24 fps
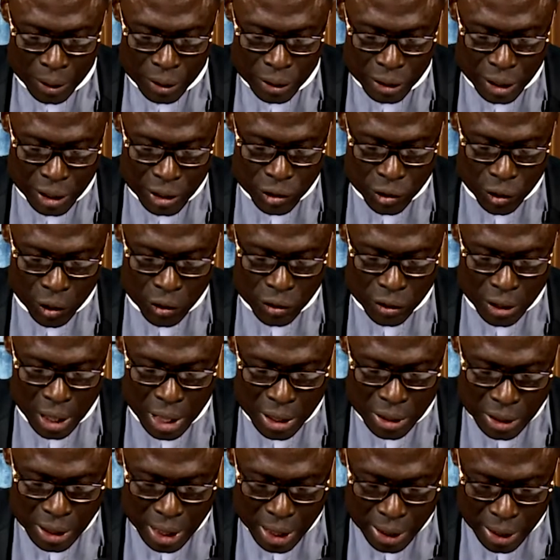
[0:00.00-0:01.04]
Jesus
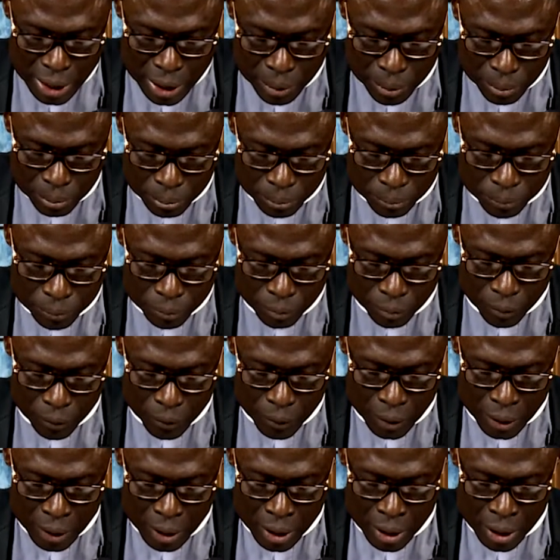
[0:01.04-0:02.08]
answered him,
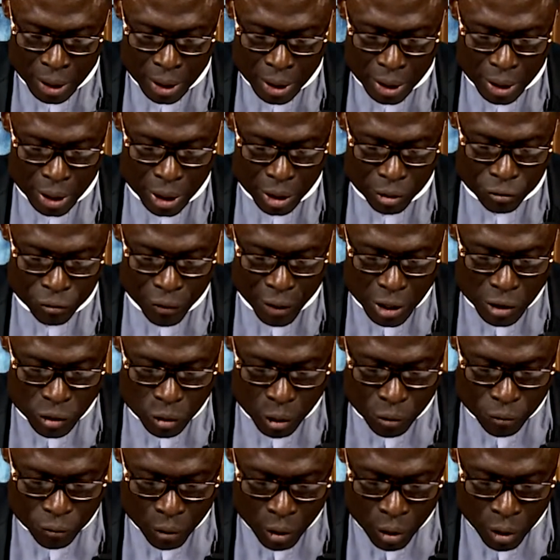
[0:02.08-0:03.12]
'The first
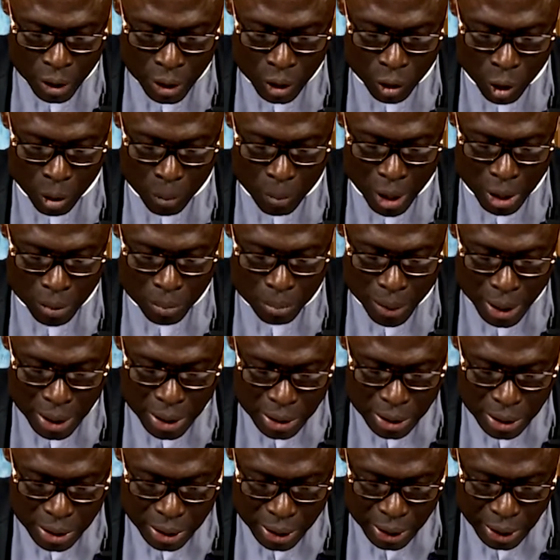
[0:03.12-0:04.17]
of all the
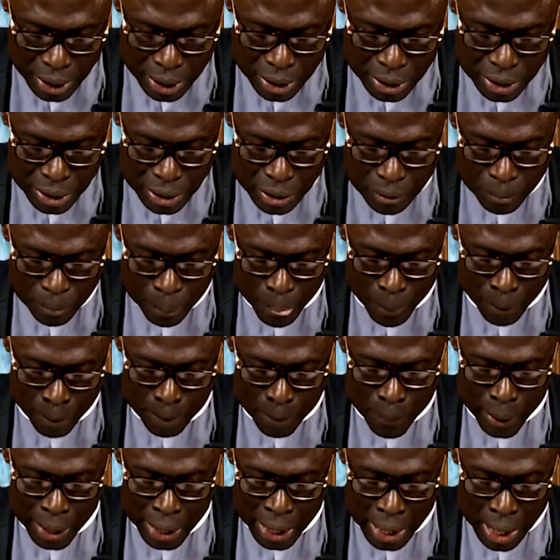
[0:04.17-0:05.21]
commandments is,
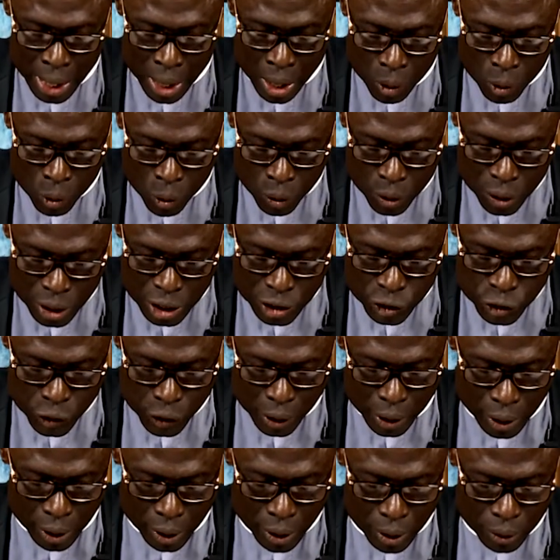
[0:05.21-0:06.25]
Hear, O
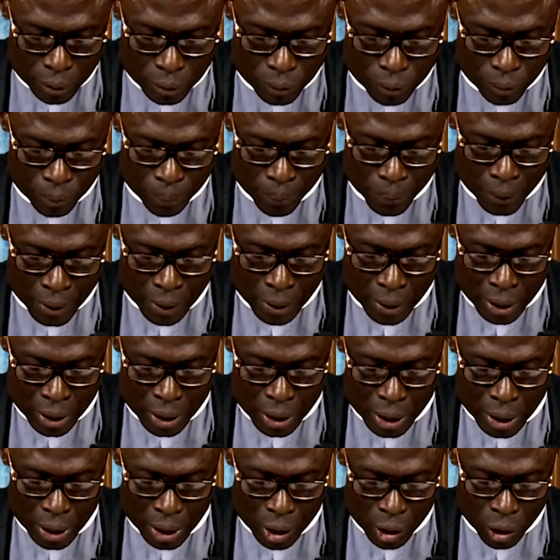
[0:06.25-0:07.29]
Israel,
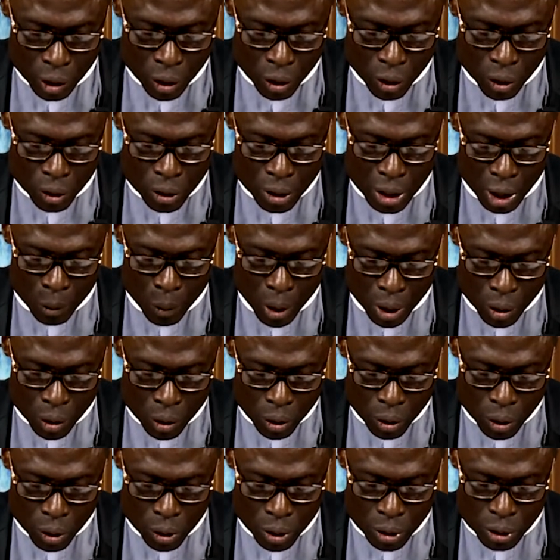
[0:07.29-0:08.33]
the Lord our
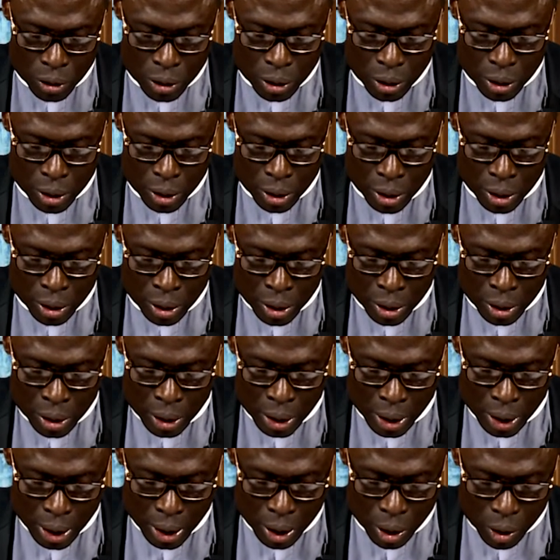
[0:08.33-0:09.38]
God,
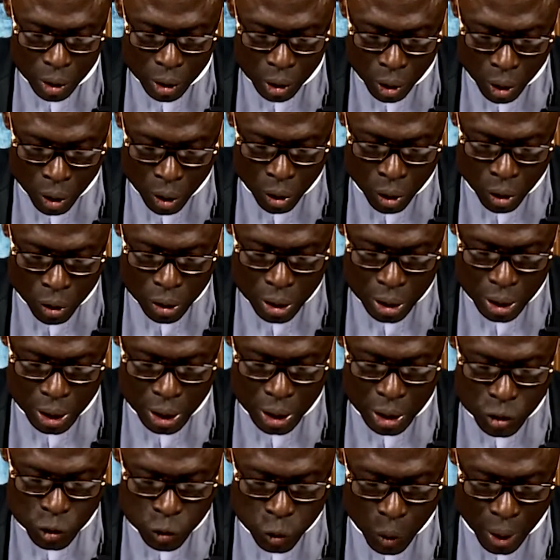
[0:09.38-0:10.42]
the Lord
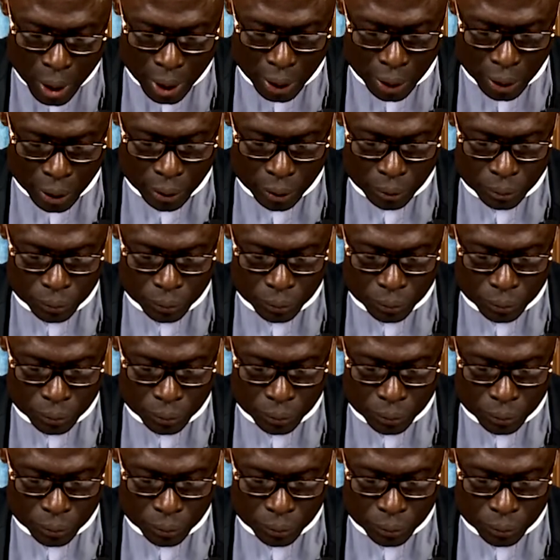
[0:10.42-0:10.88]
is one.